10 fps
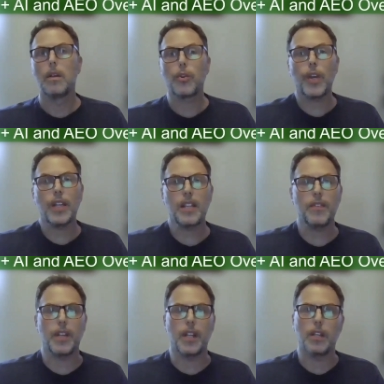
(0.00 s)

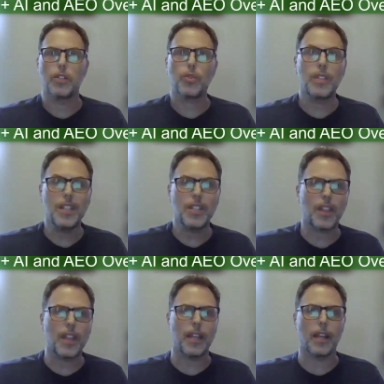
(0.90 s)
creativity, strategic
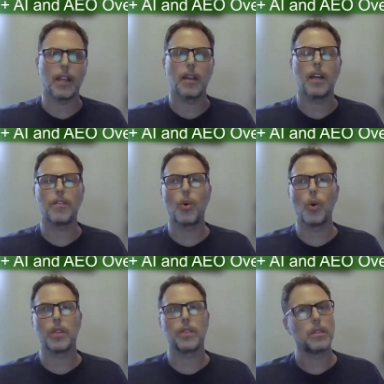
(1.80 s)
thinking, and of
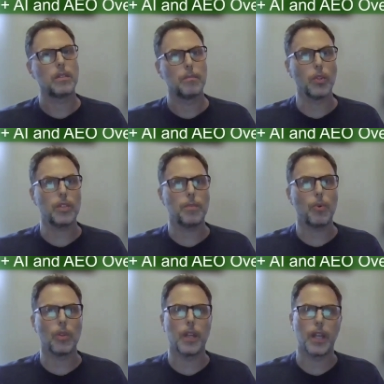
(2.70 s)
course, most
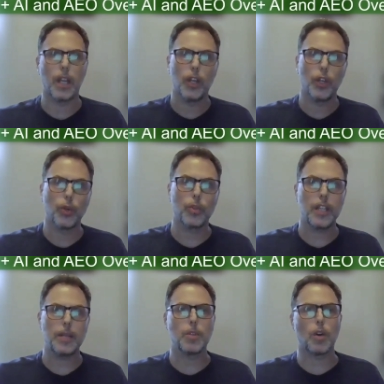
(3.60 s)
importantly, your
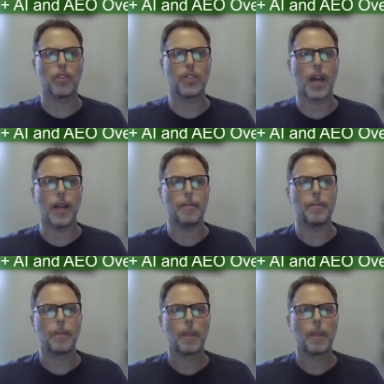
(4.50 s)
team's oversight.